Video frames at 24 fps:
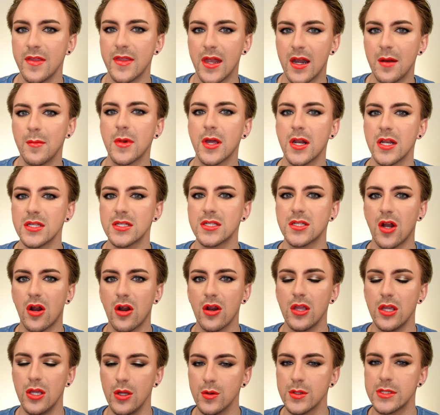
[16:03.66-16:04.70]
that I'm gonna
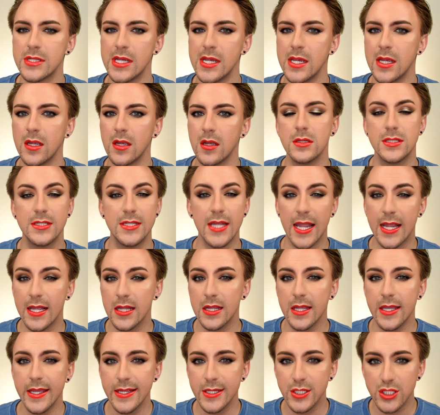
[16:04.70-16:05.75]
start using
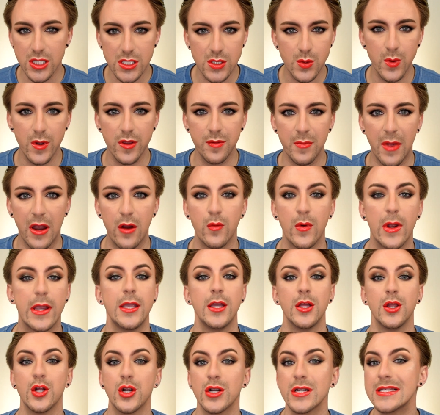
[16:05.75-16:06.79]
daily just with my
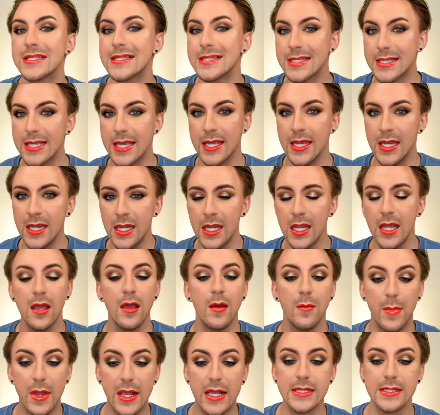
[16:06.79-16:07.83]
regular skin
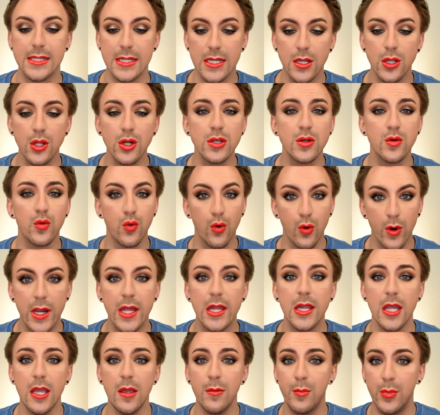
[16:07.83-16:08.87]
because it looked
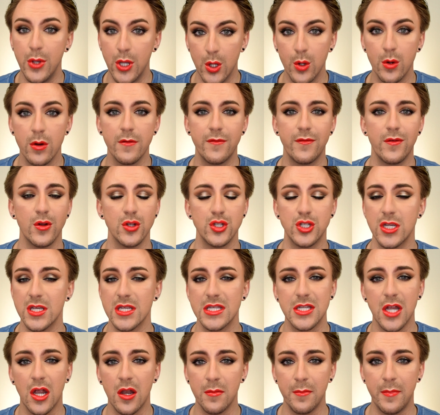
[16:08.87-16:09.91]
really beautiful
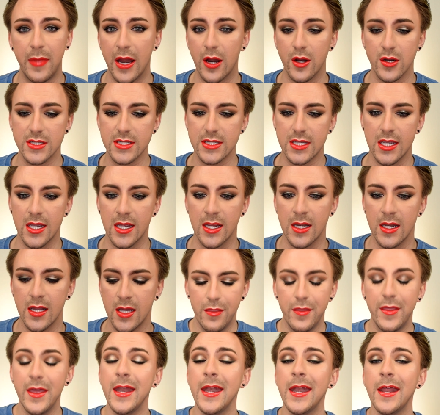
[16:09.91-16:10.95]
just on bare skin.
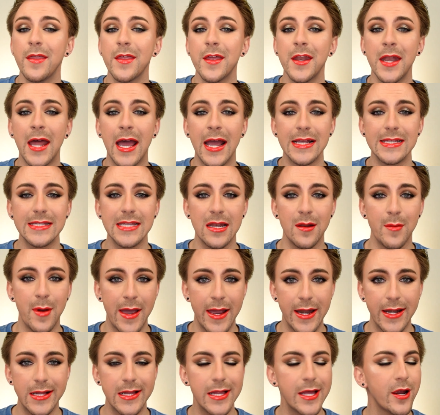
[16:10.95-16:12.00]
Then the
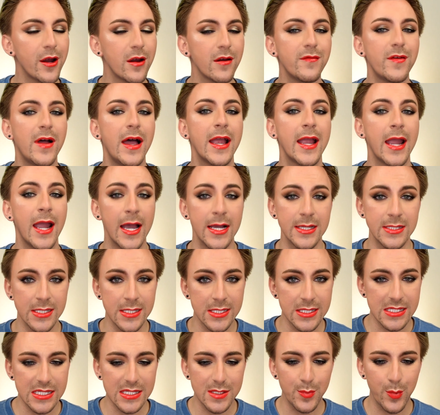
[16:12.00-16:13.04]
Niacinamide Clarifying
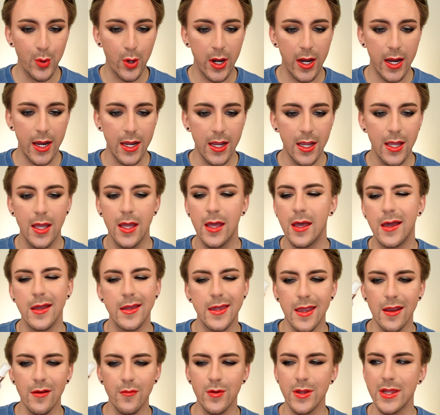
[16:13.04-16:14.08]
Essence Spray. I
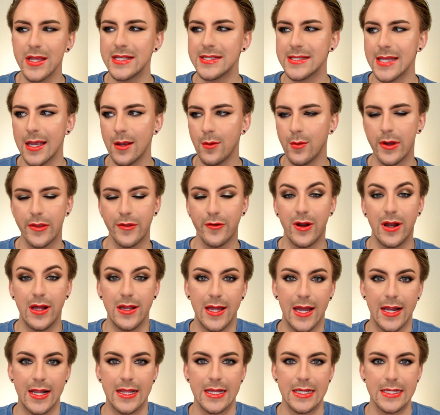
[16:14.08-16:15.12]
can't really say whether I
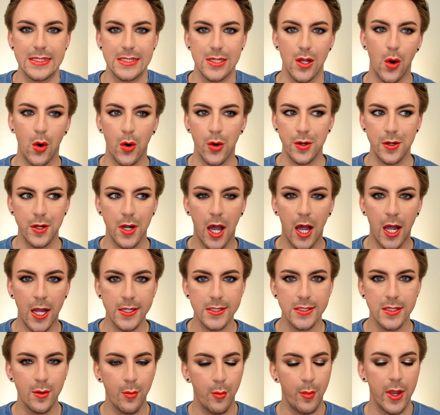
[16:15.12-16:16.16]
like this or
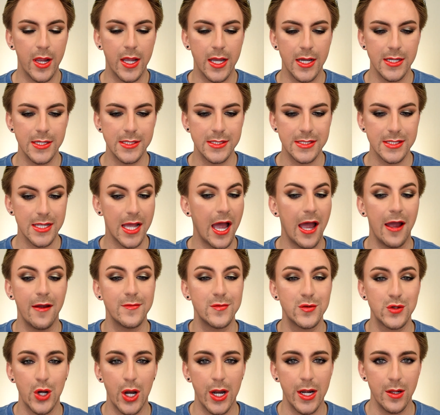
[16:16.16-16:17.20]
not because
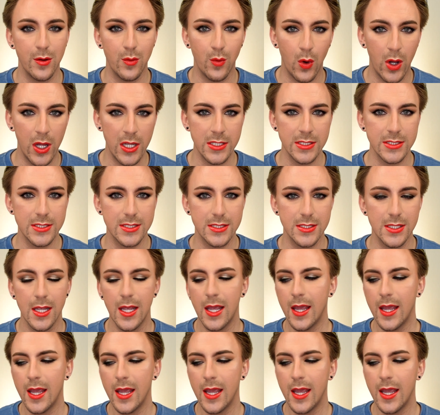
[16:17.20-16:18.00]
I've tried it once.